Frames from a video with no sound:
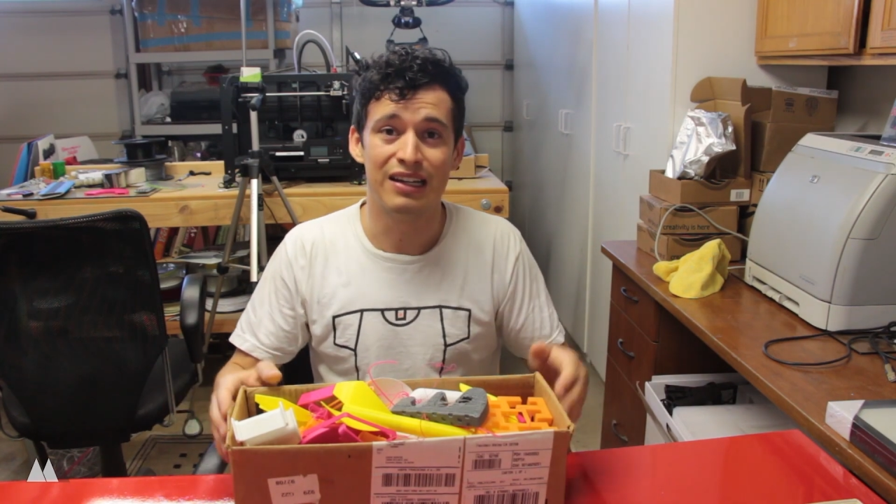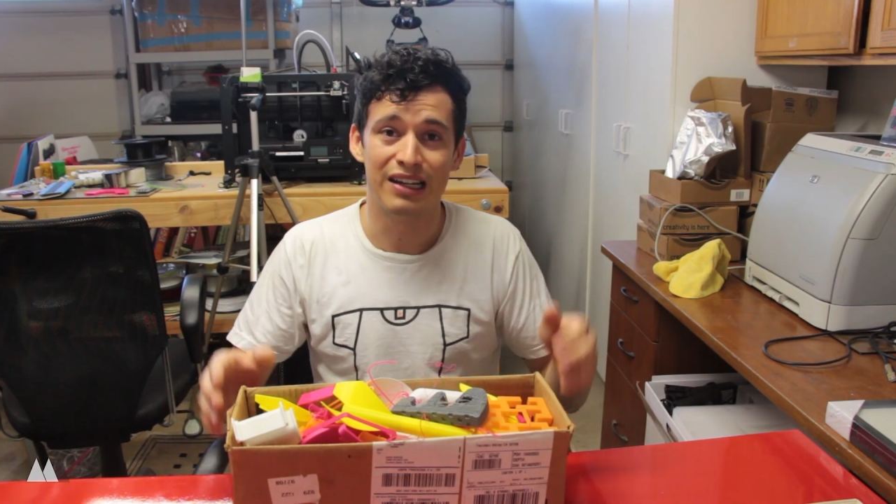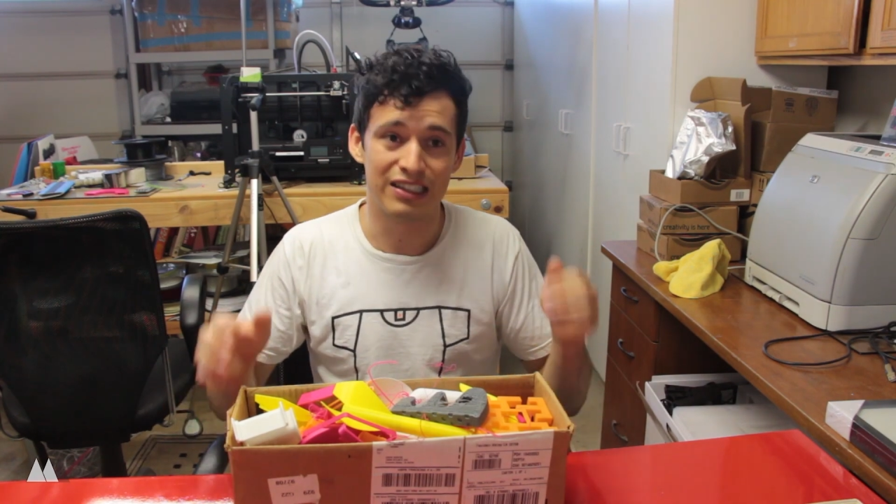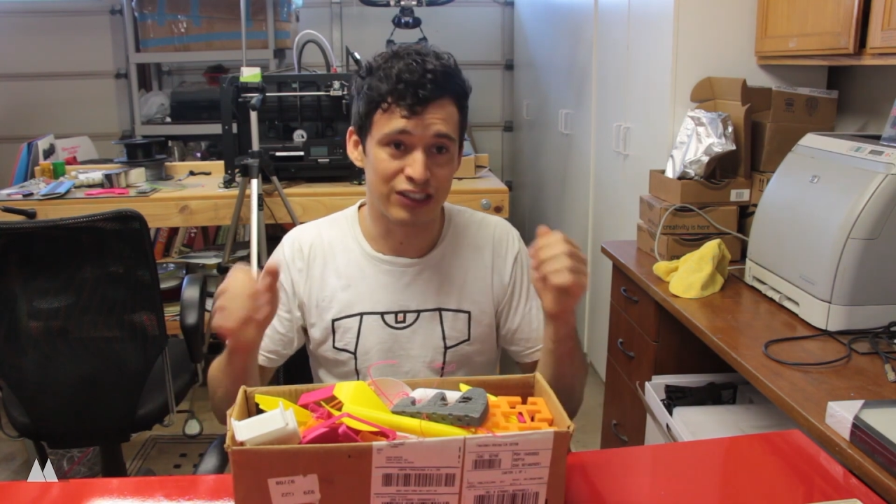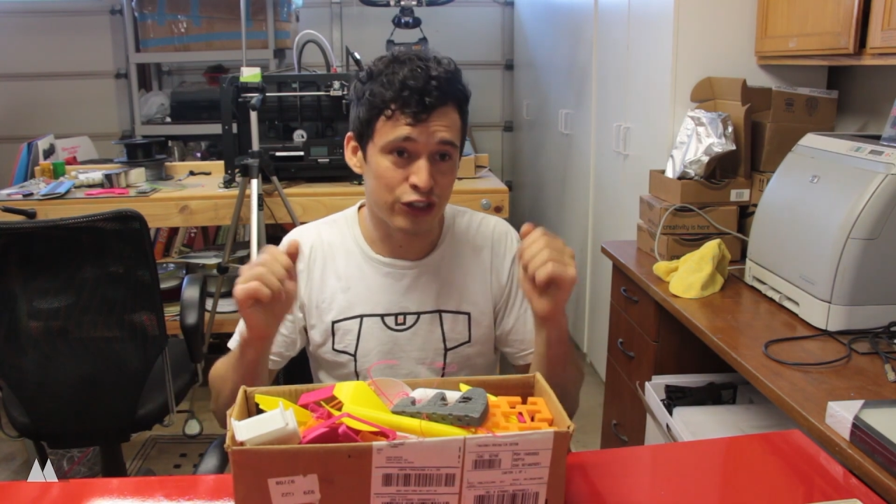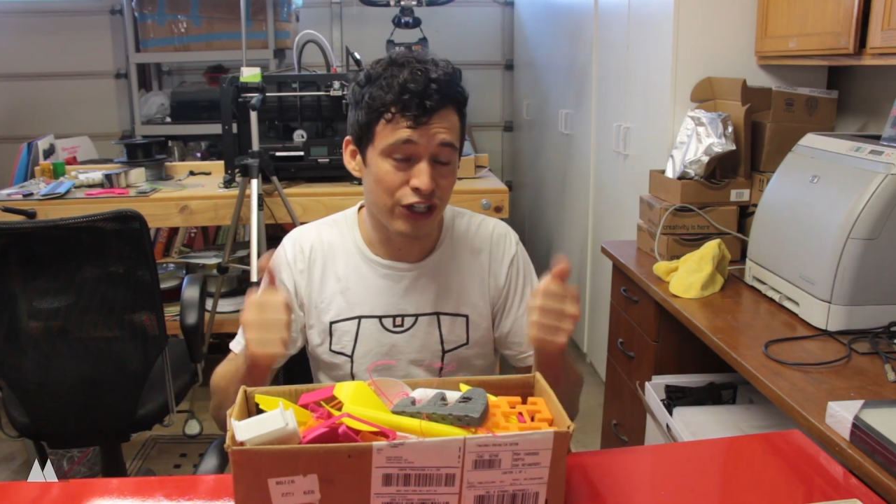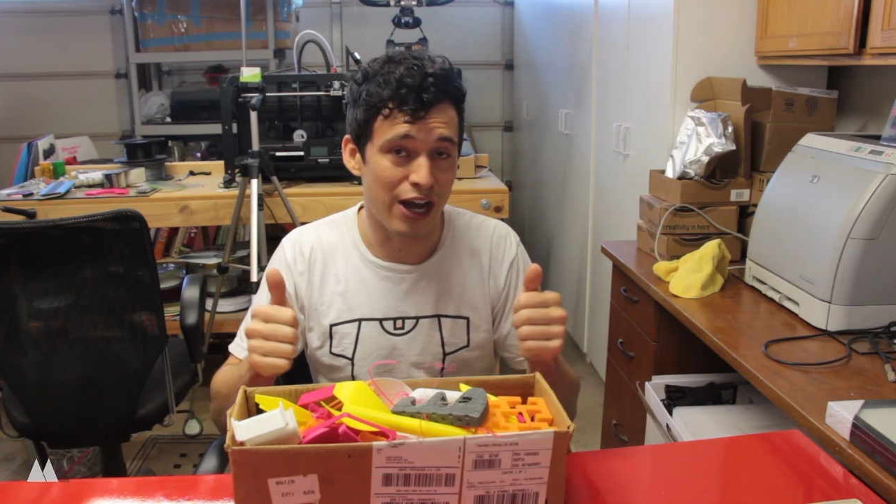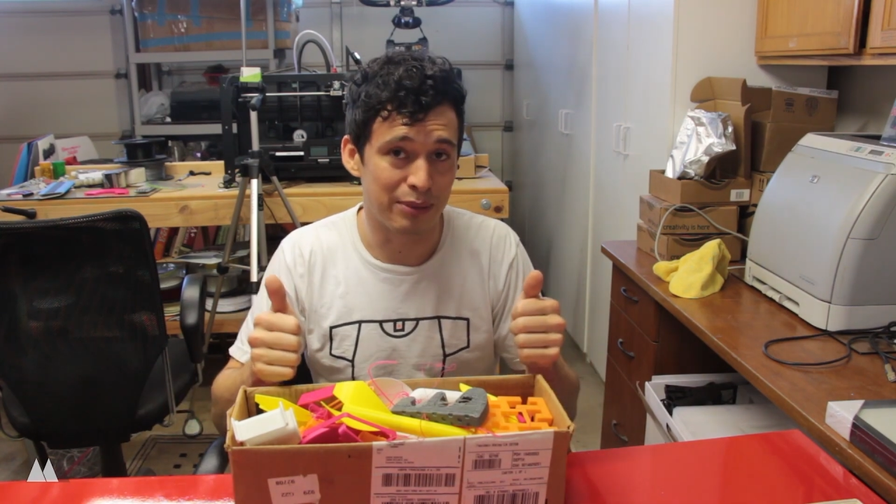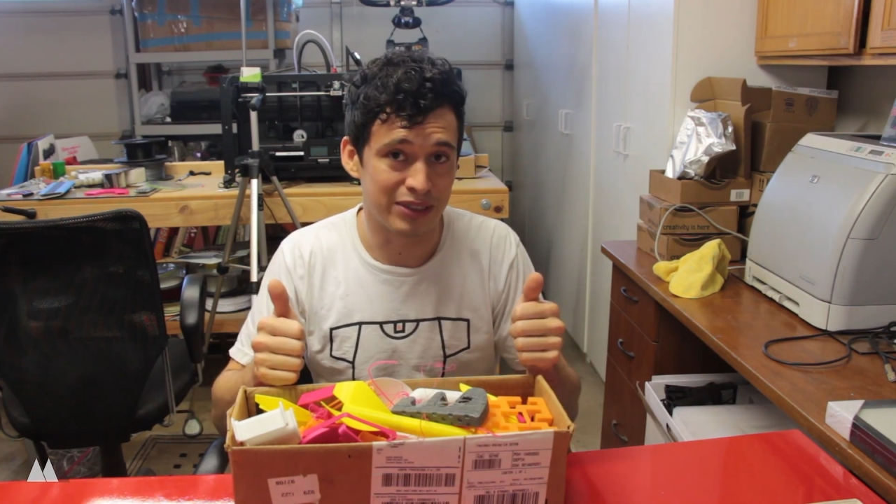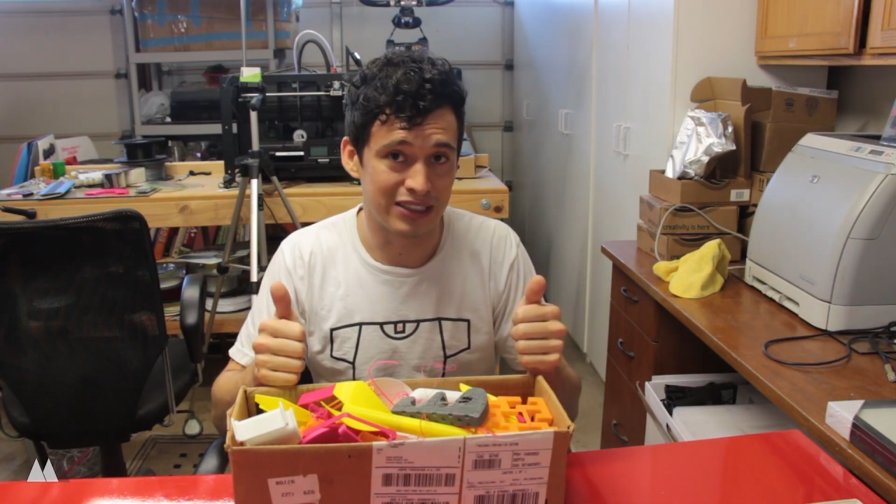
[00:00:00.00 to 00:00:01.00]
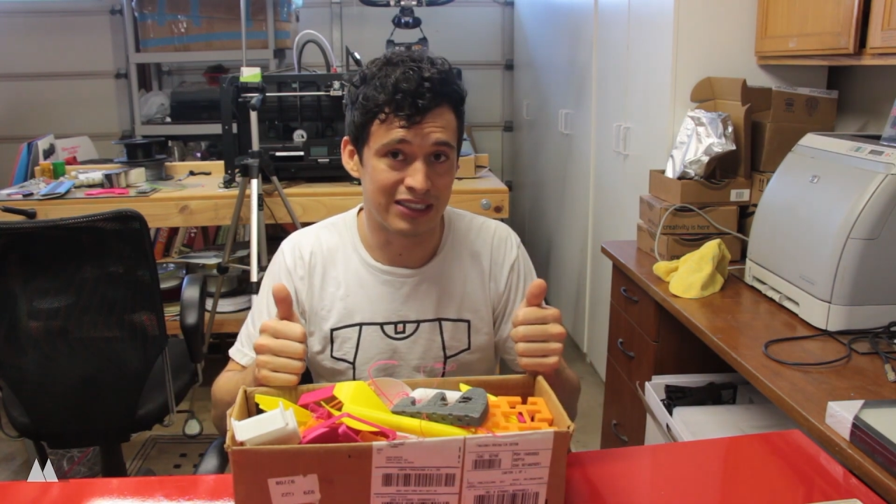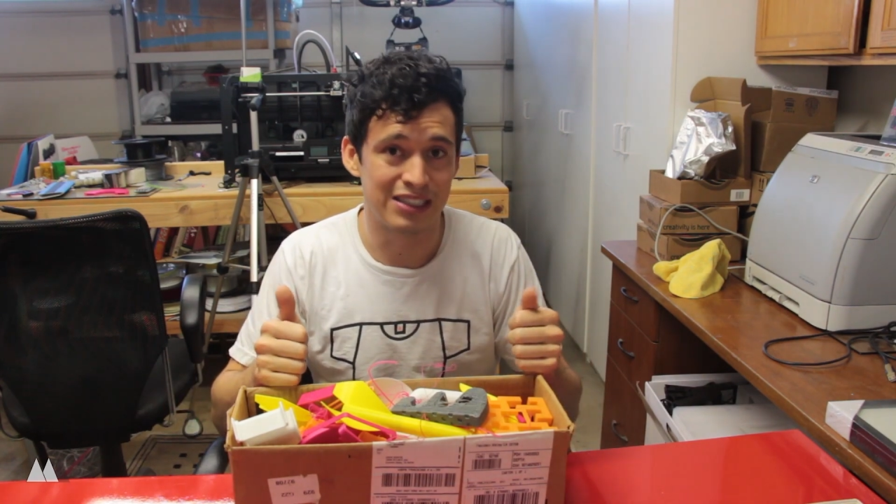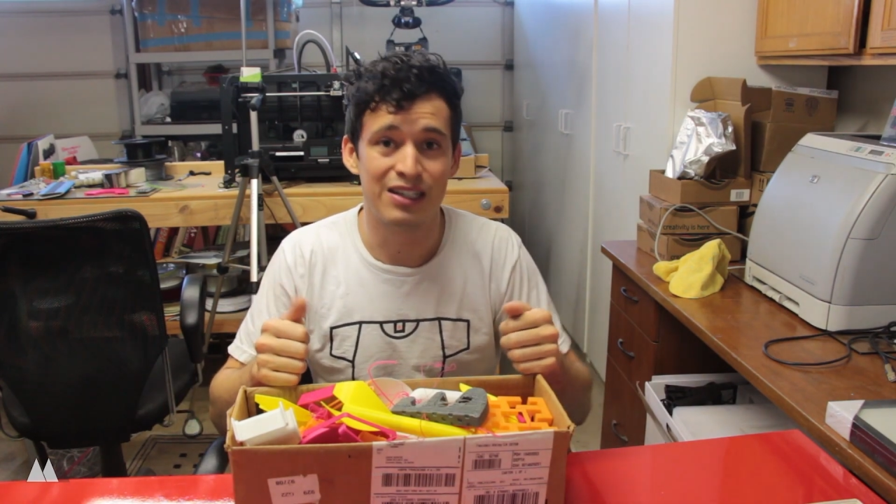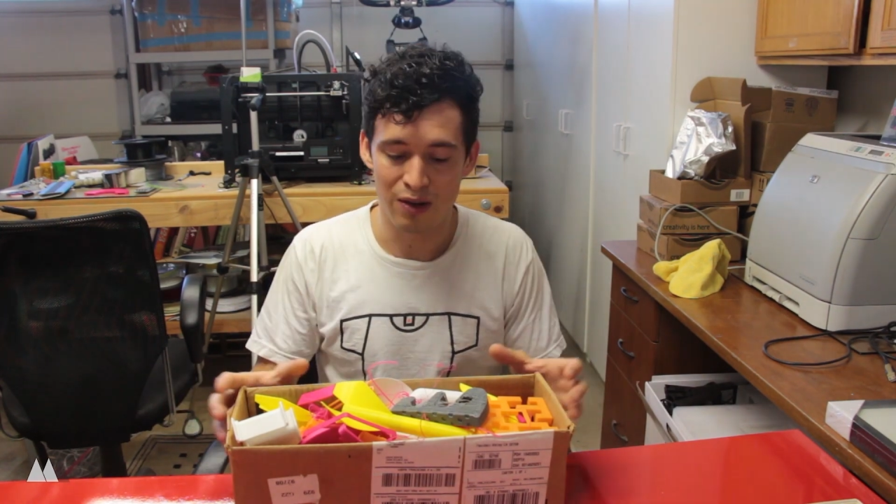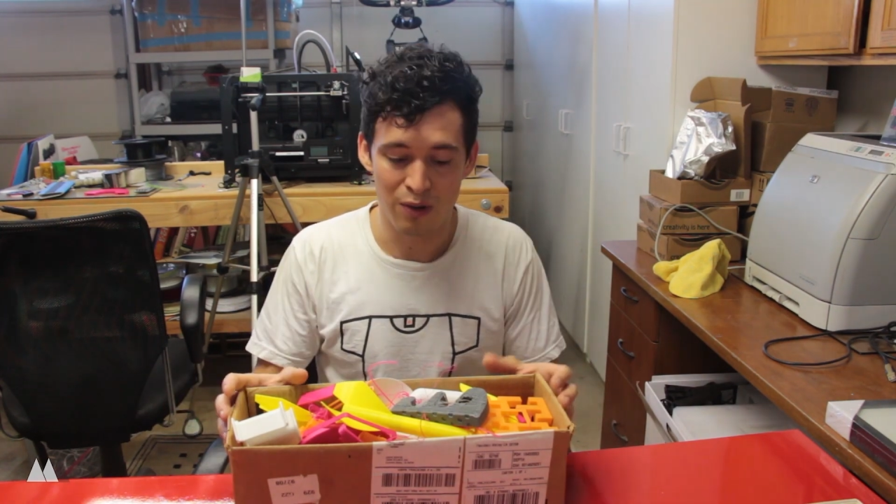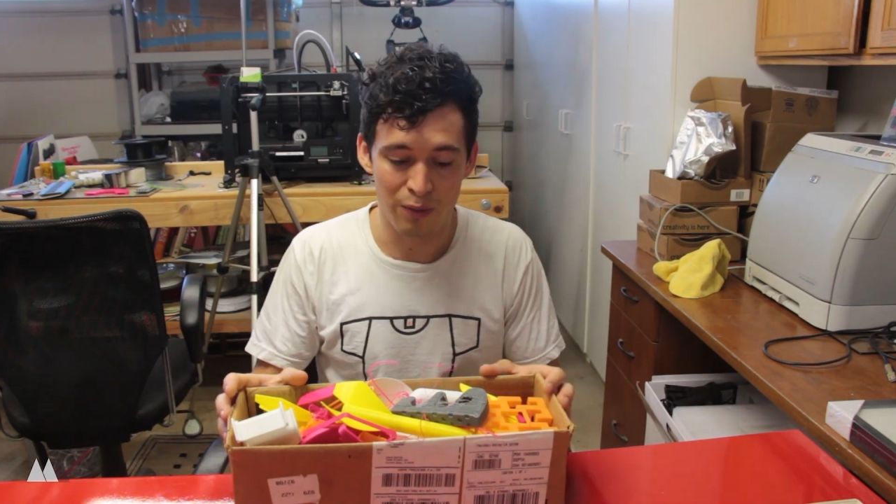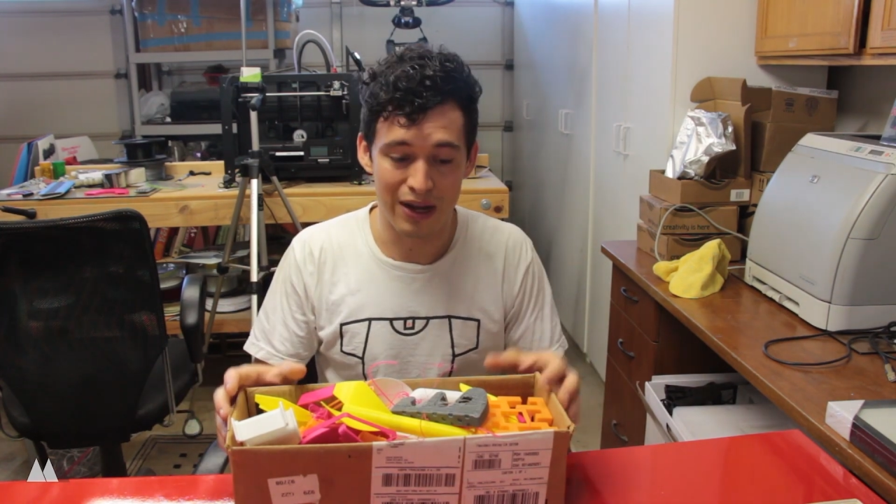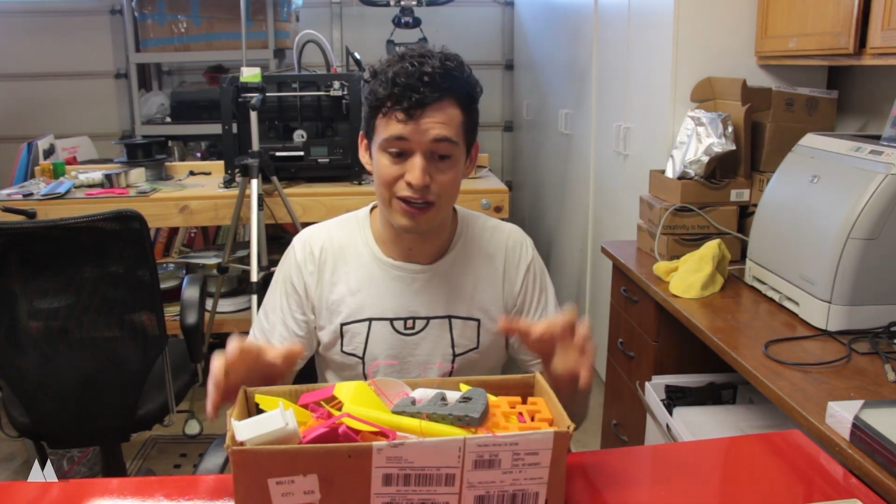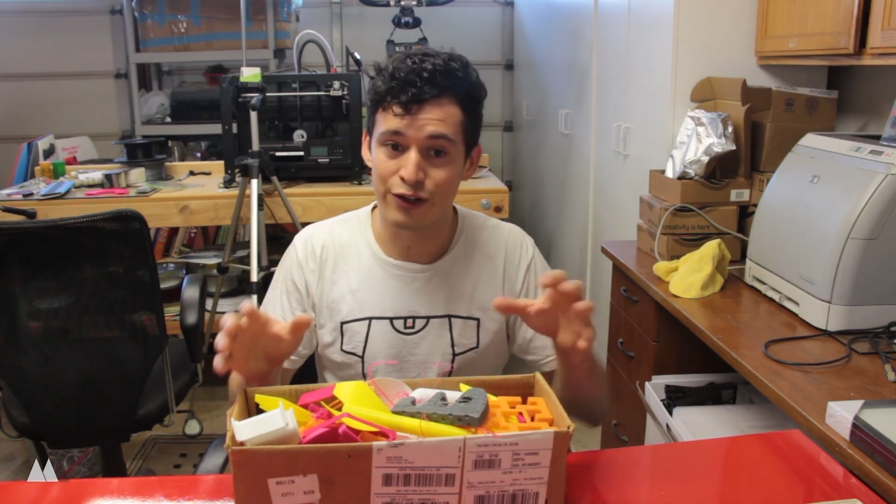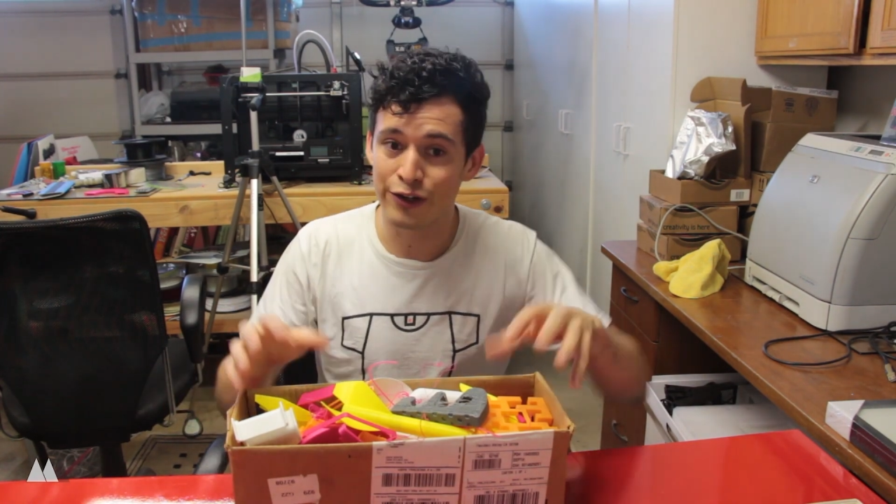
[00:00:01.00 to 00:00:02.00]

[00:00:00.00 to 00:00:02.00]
it's a good option. When you